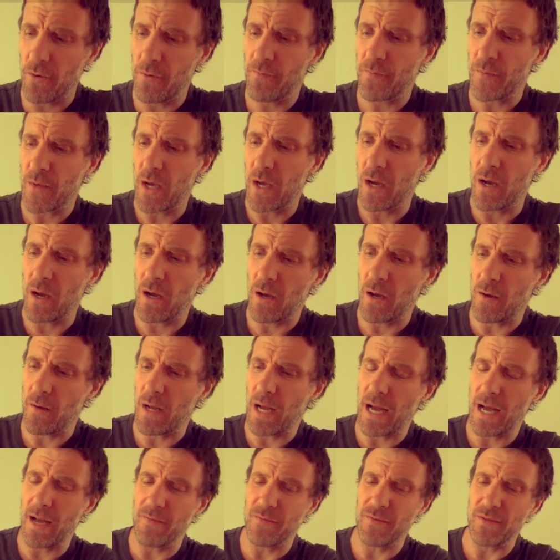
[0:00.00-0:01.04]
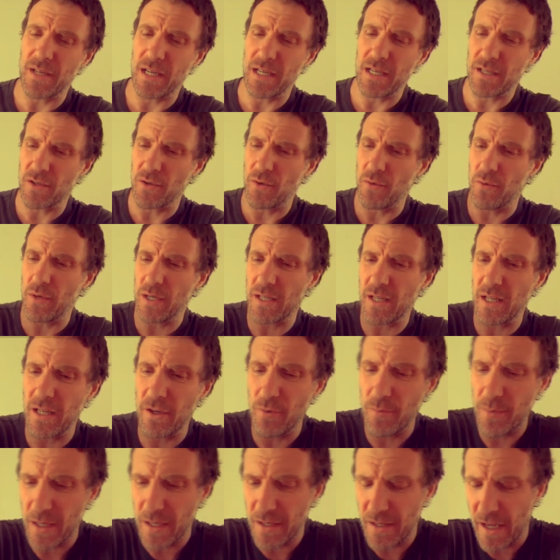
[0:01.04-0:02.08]
and it's always a
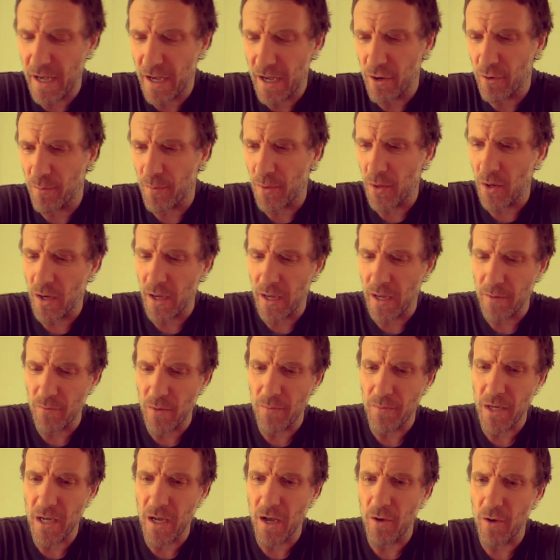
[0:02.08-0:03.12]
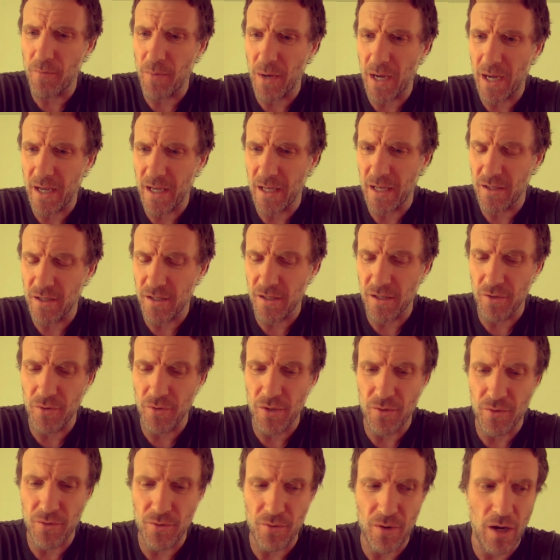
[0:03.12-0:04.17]
little bit nail biting when we go back into
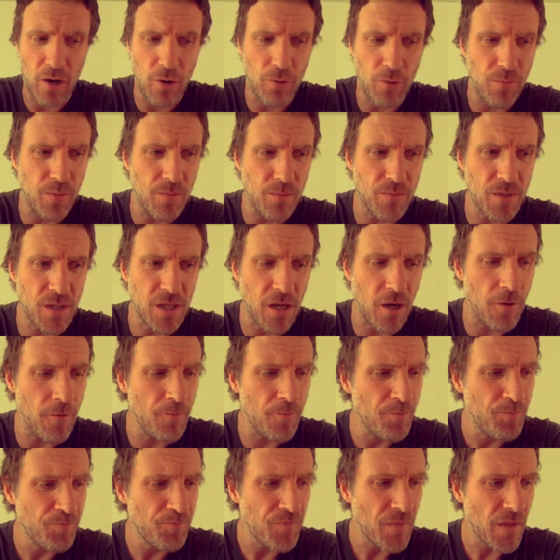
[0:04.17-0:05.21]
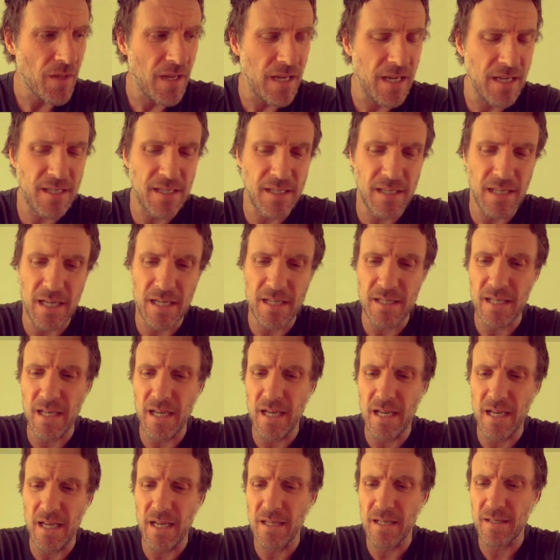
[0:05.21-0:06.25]
doing other albums. So
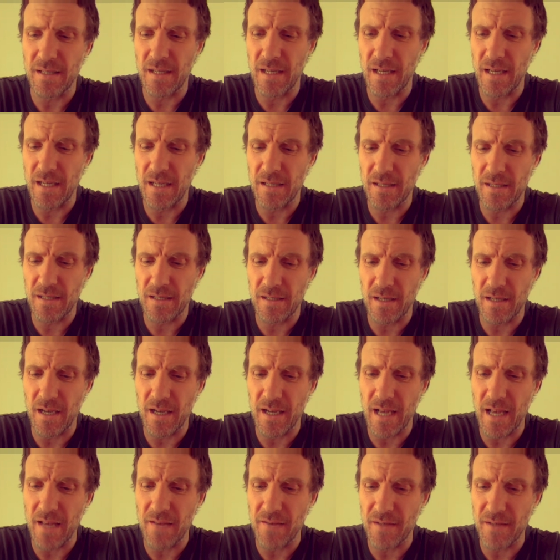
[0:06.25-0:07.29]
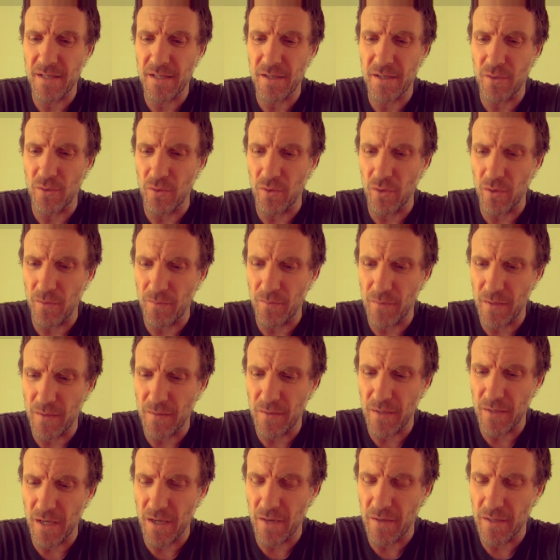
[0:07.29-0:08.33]
it's against all,
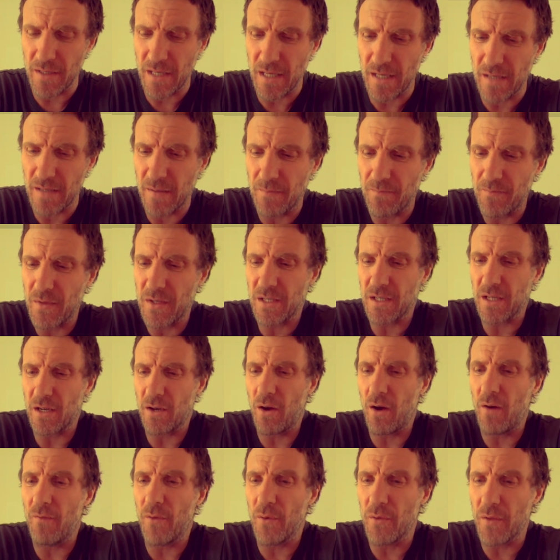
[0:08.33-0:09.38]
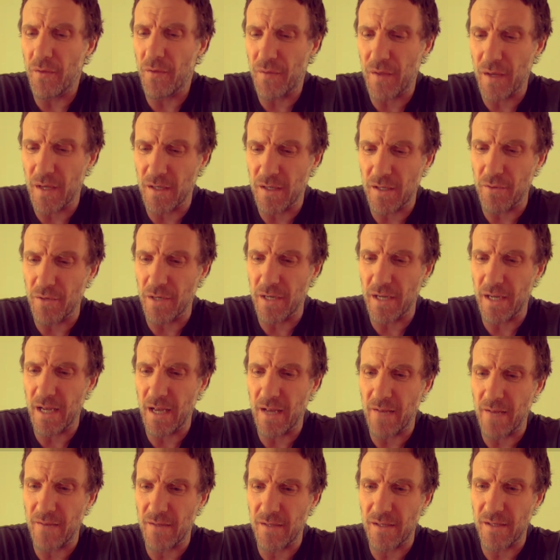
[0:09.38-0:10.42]
there's a lot of other things going
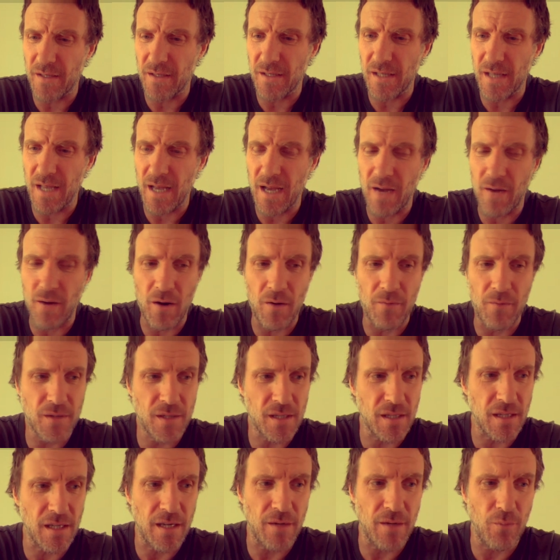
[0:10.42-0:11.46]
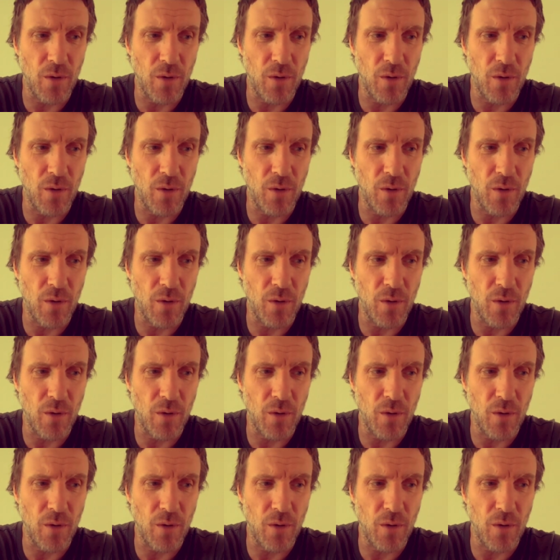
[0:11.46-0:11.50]
against us now, obviously